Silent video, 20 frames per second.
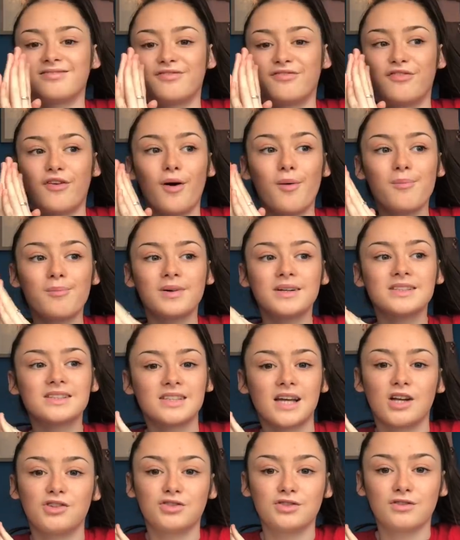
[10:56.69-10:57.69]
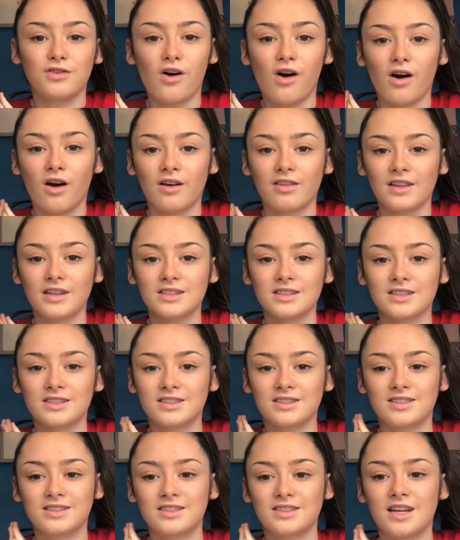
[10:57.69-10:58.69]
From my surgery vlog,
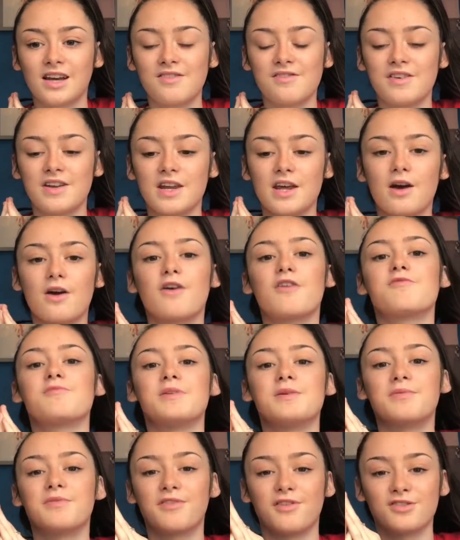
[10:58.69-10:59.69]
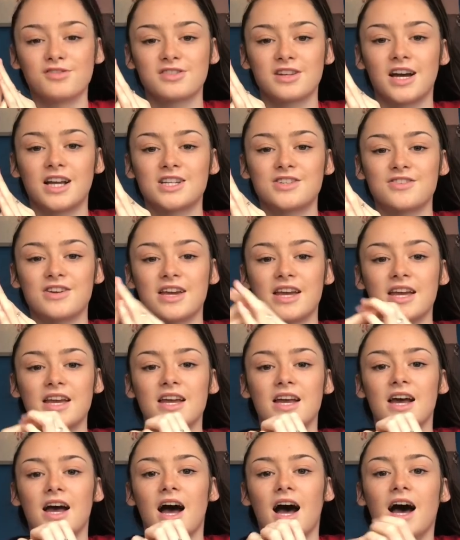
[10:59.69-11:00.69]
there's a video of me before surgery,
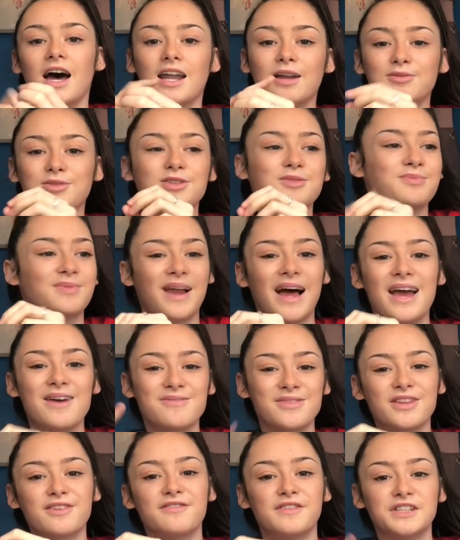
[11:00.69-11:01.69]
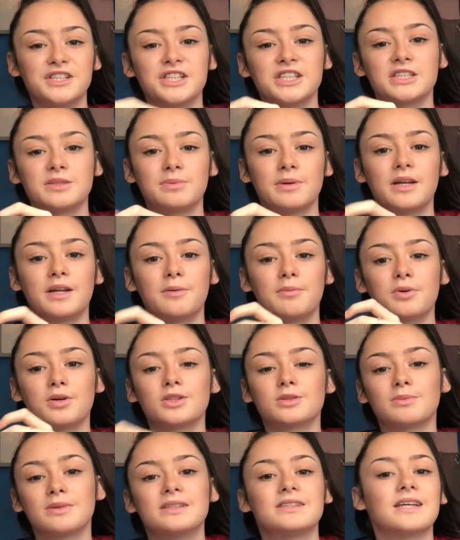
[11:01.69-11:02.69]
and I'm just playing with a fidget spinner
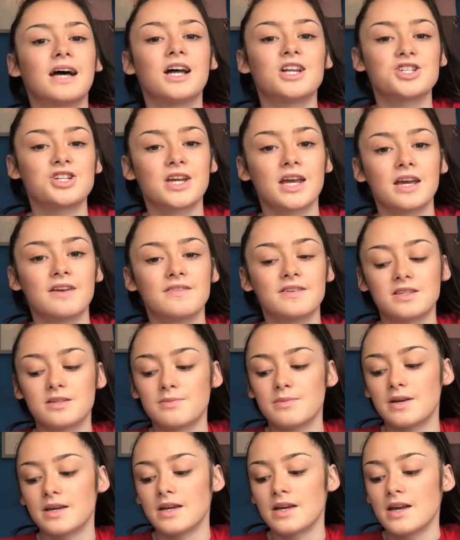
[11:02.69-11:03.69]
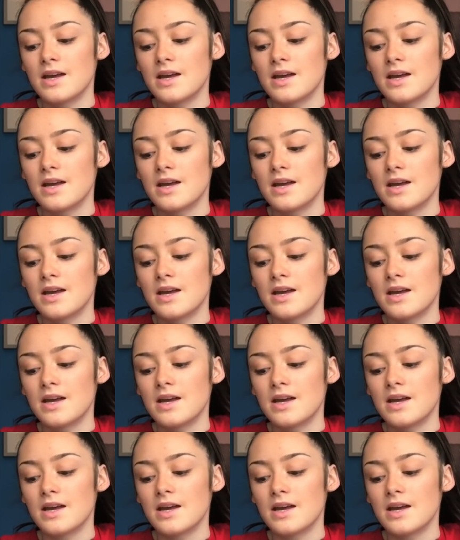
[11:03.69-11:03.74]
because my surgeon gave it to me.